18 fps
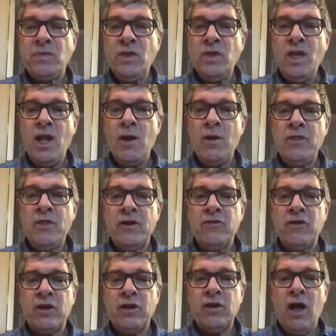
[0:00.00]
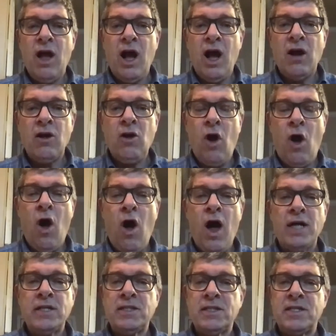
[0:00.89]
There's a
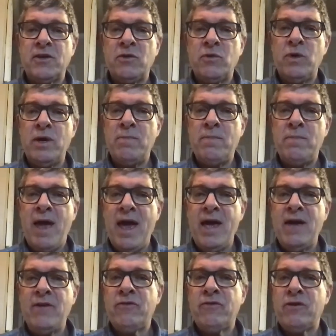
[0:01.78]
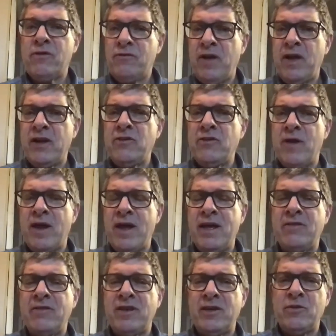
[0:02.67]
cost that we pay for
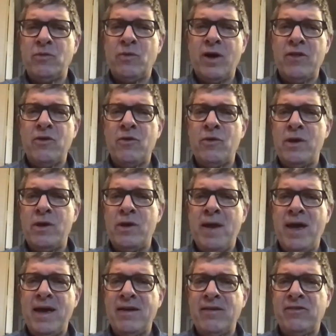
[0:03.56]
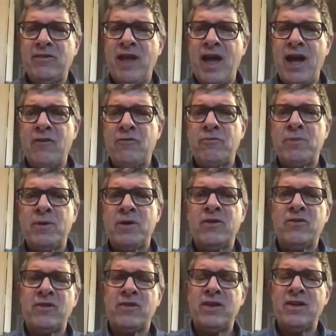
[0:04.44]
fundraising, whether we pay a staff
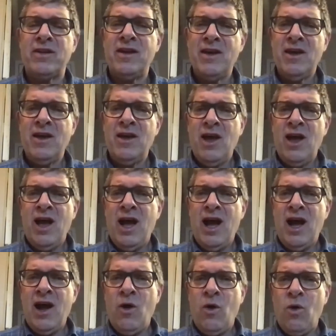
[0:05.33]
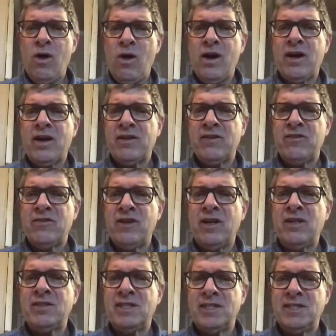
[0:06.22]
person or a
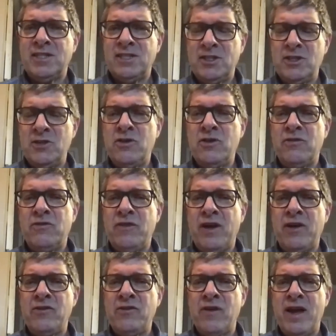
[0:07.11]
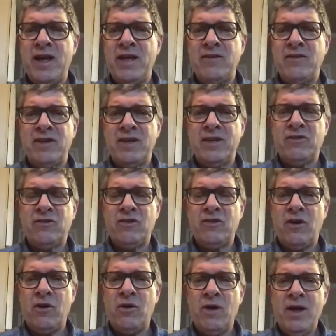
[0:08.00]
consultant to do the fundraising.
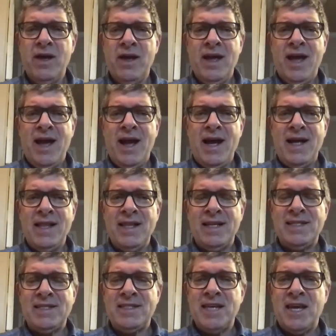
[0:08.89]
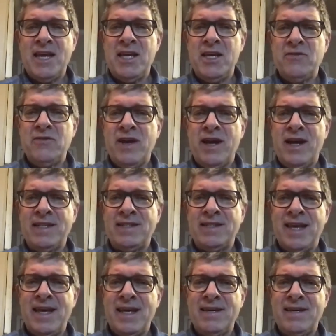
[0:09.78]
So let's say you've got to
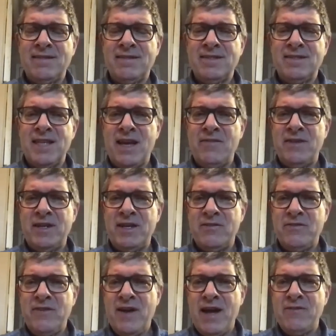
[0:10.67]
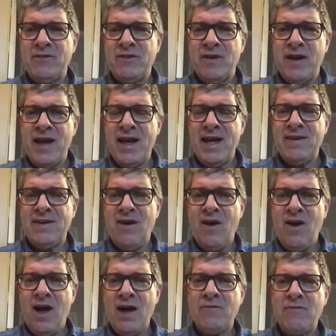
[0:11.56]
take 75 grand
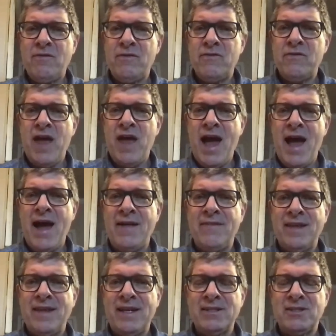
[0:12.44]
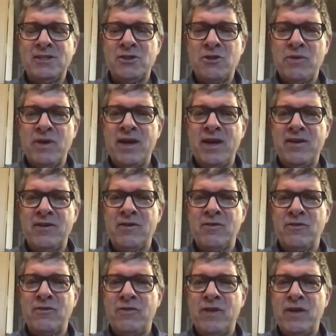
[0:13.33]
off of that, that's
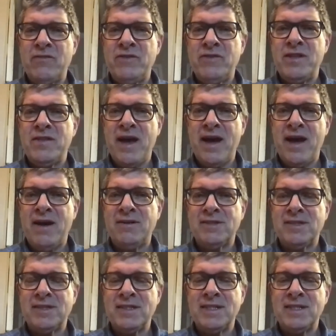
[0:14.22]
350,000.